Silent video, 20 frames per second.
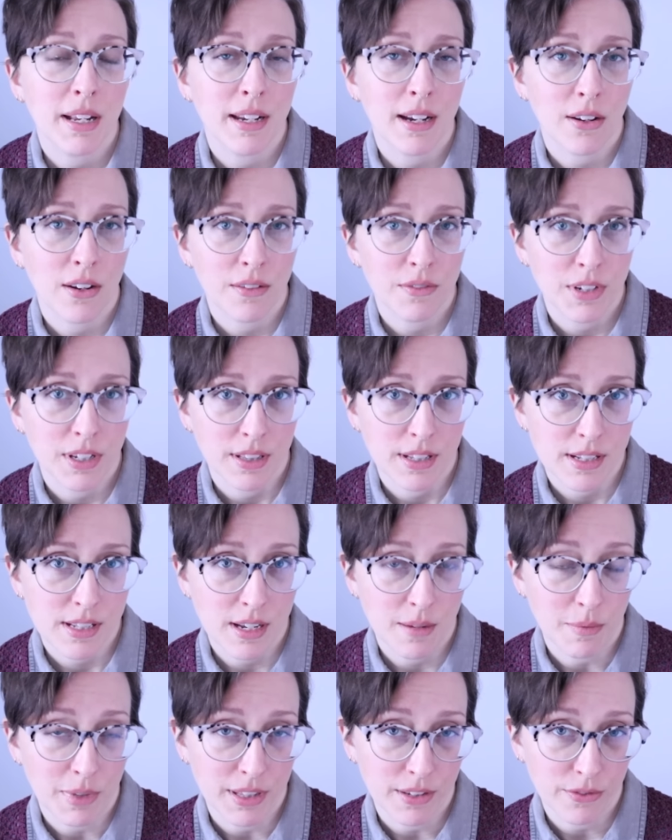and now I've done the
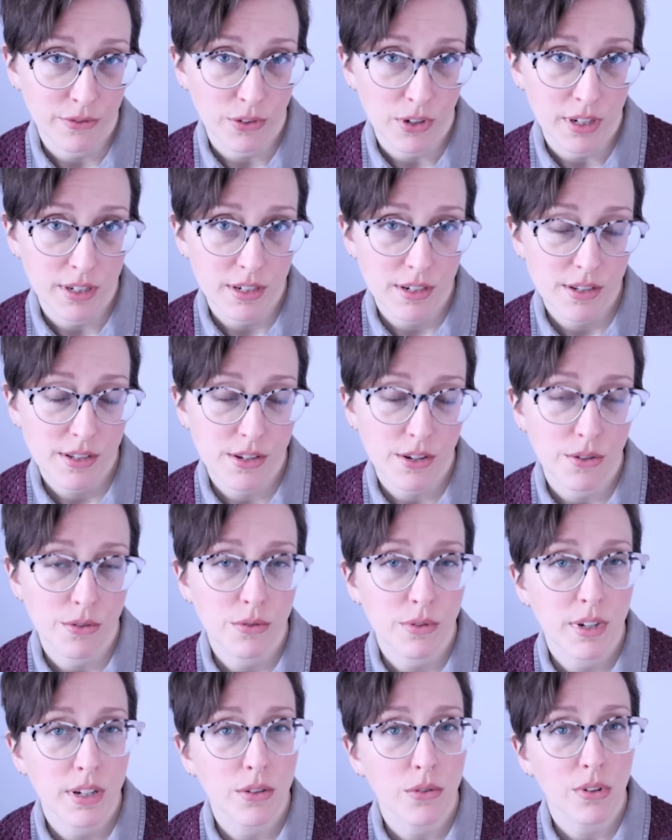same on the front.
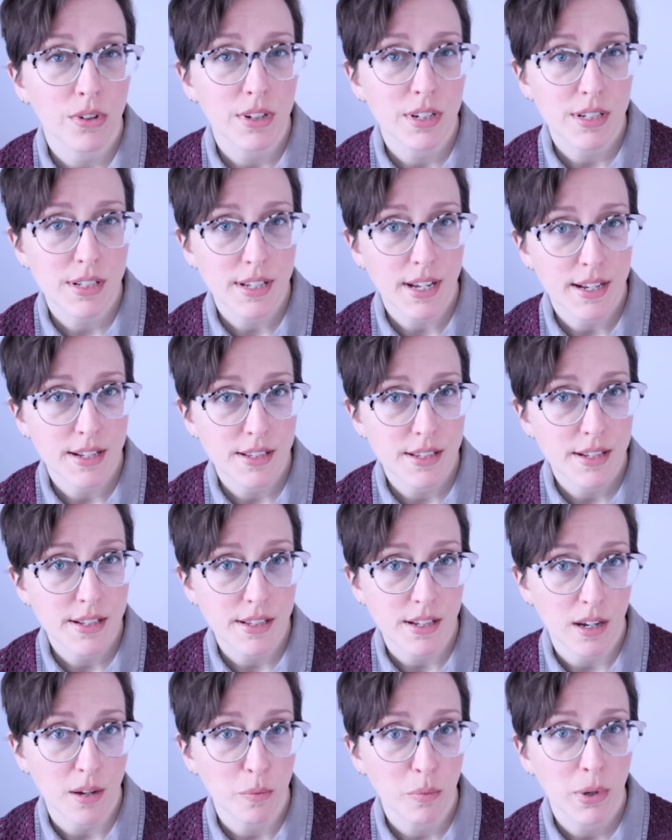So in order to size
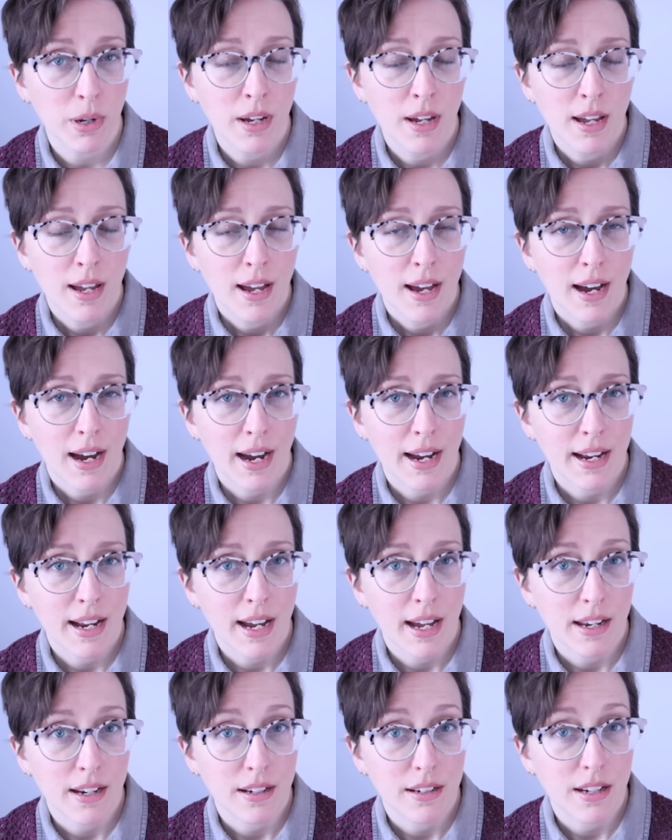this up, I
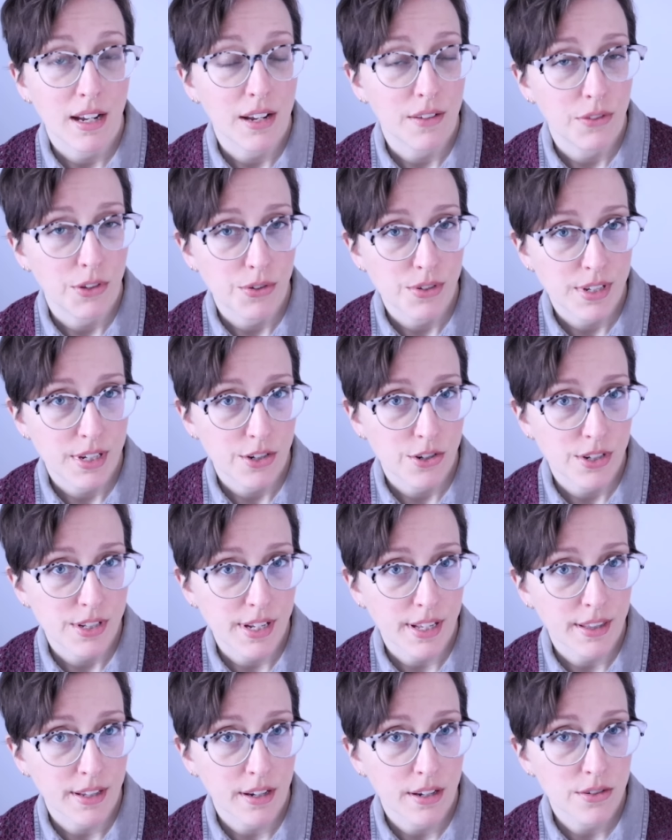added a few stitches
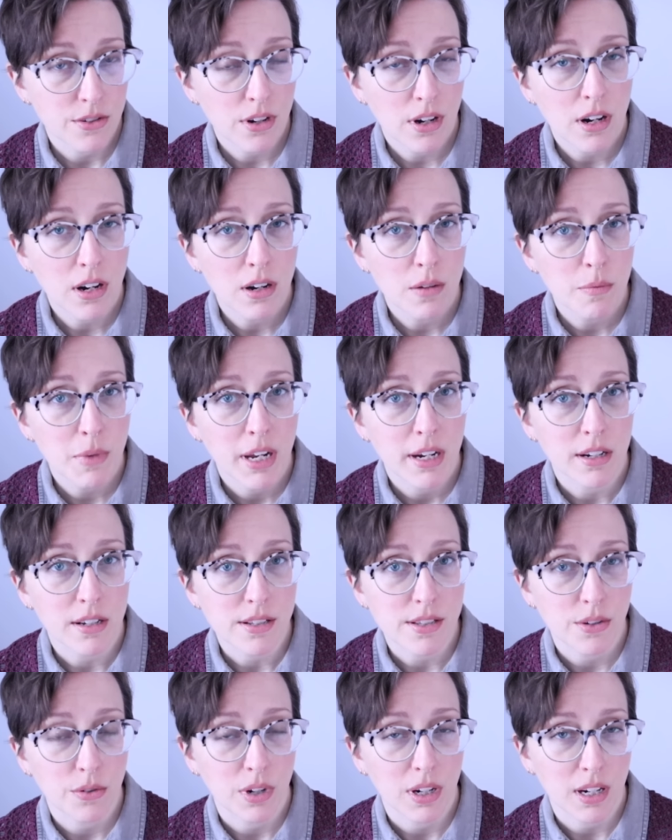at the underarm and
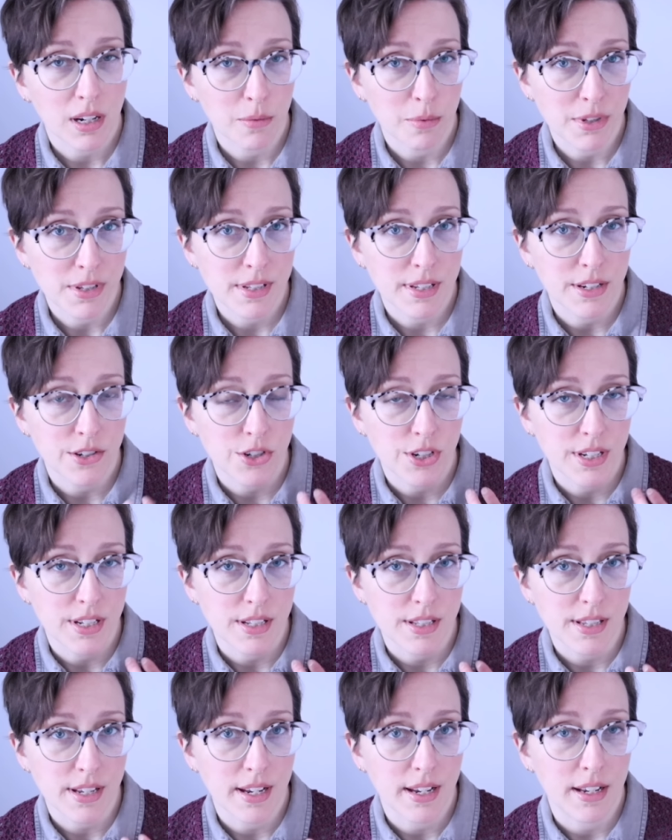also a couple
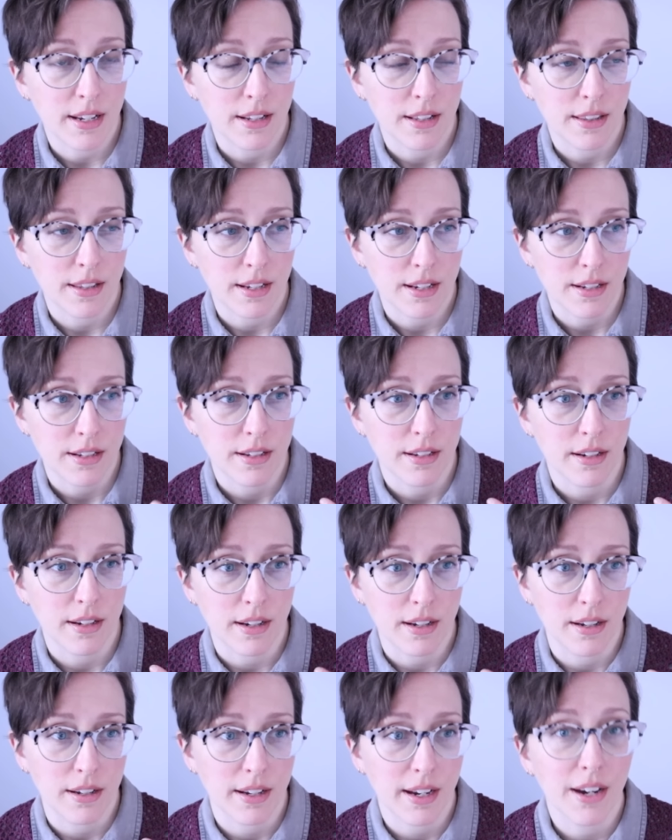stitches in the
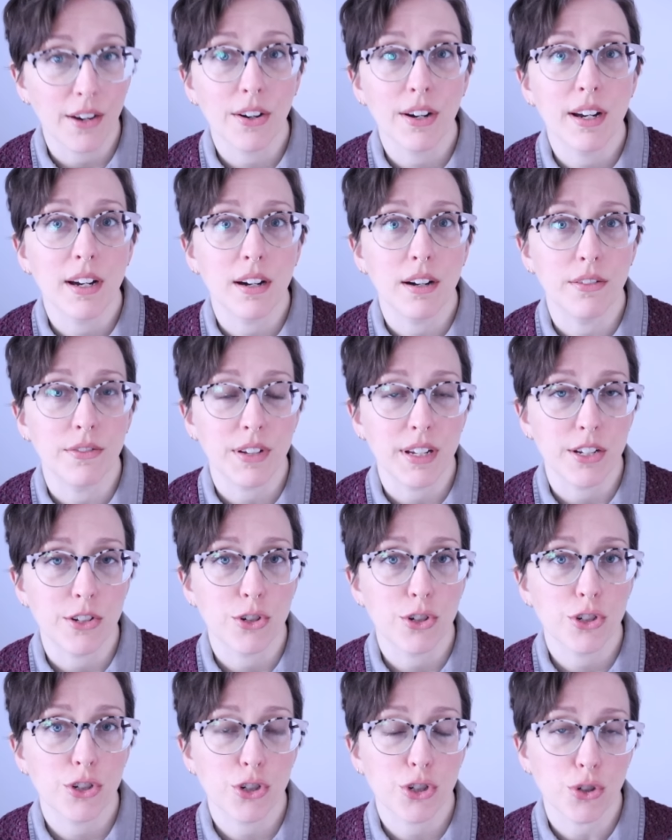uh, area of
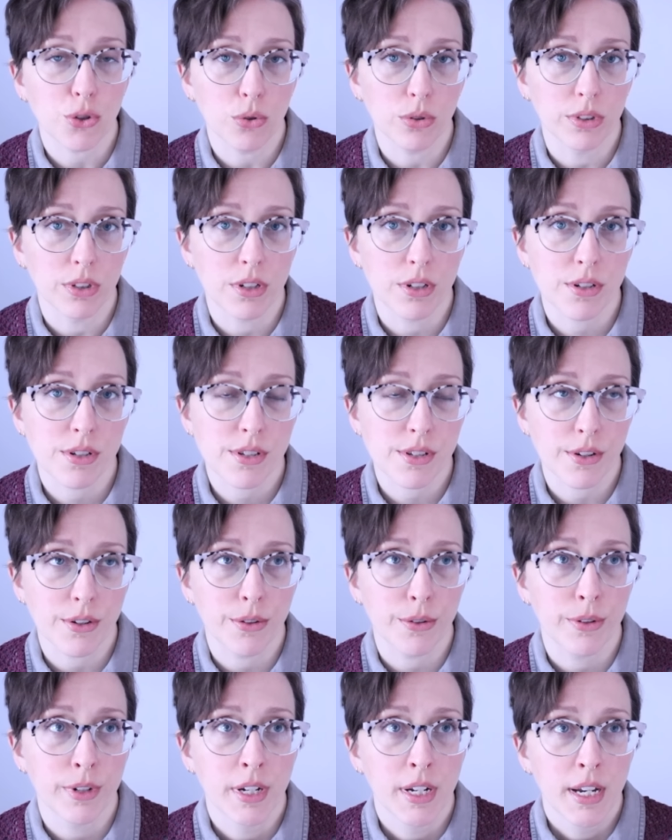each shoulder.
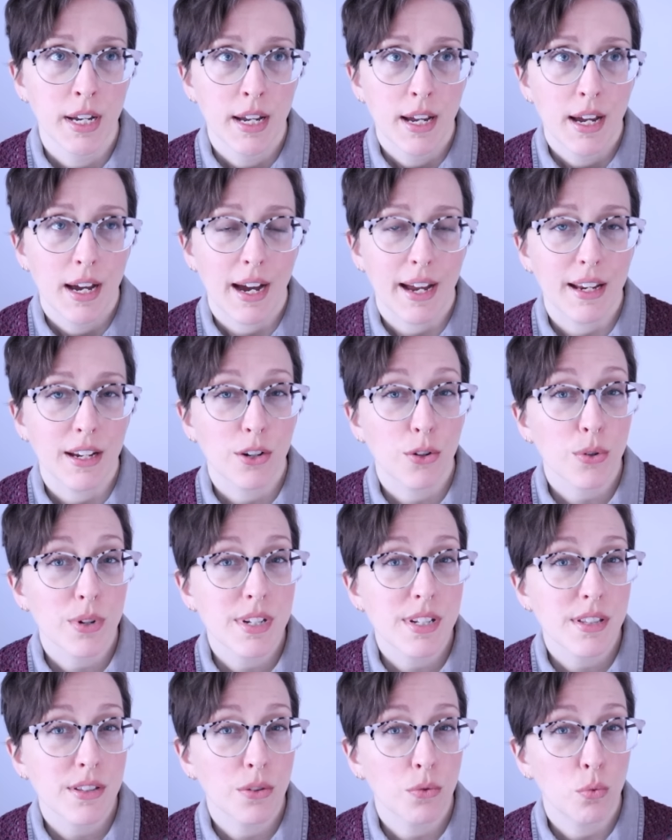So I
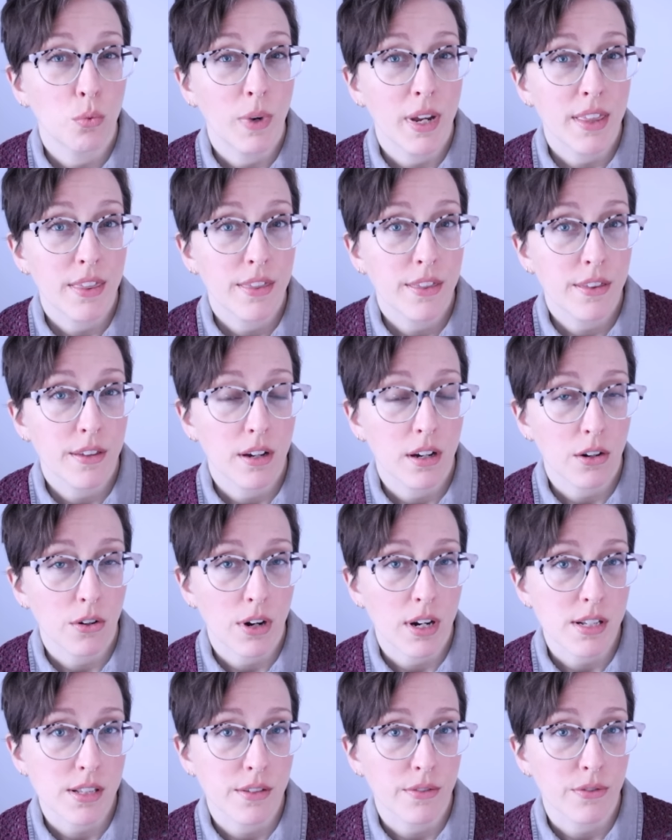increased the width
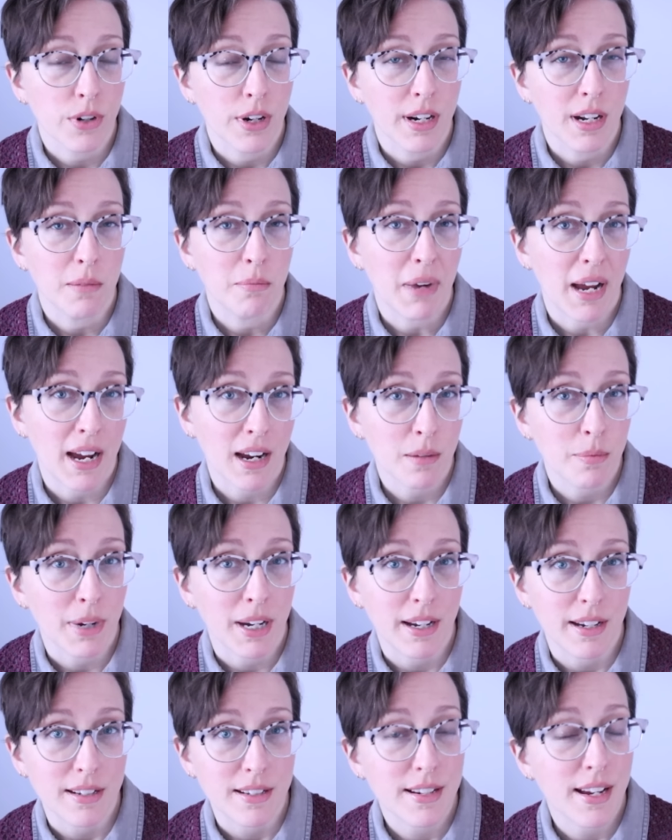across the front and back
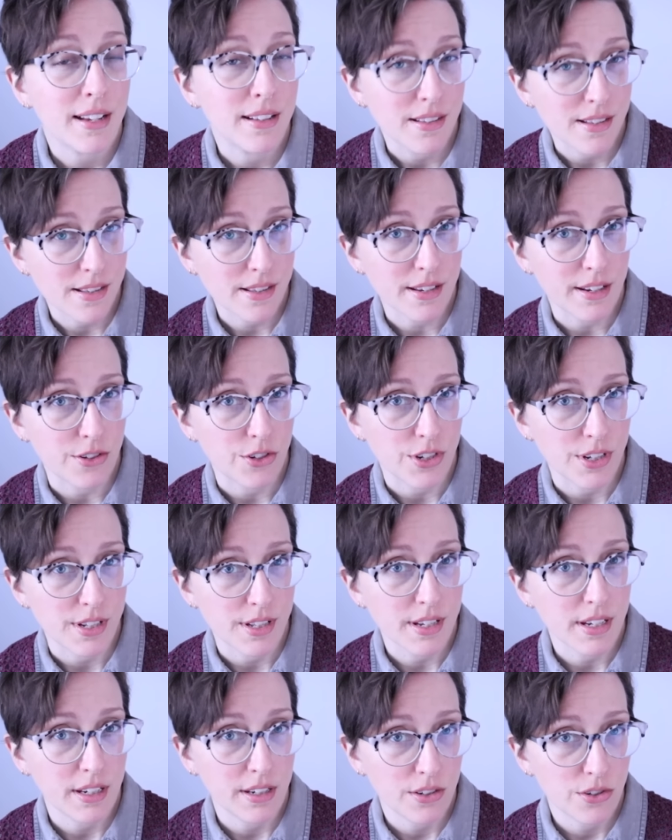by 10
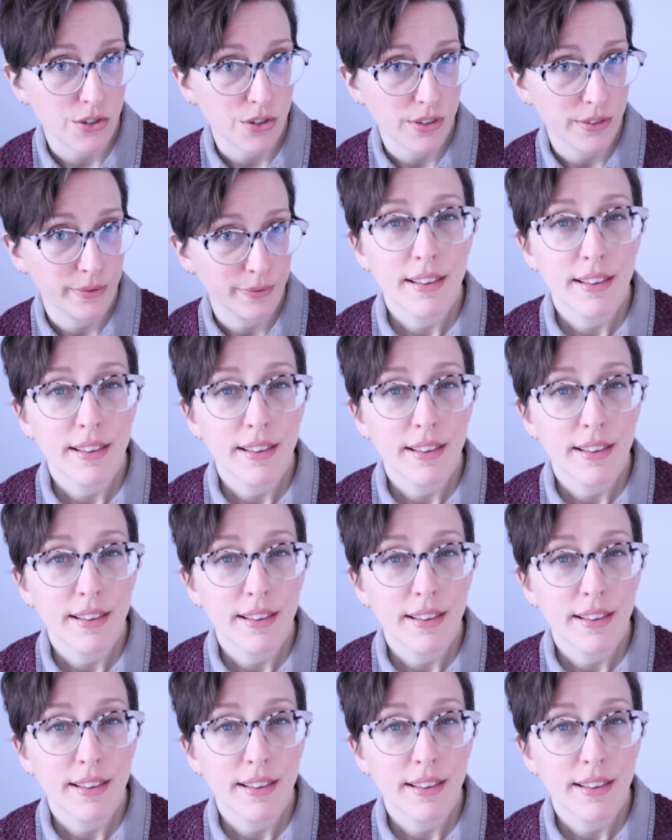stitches each.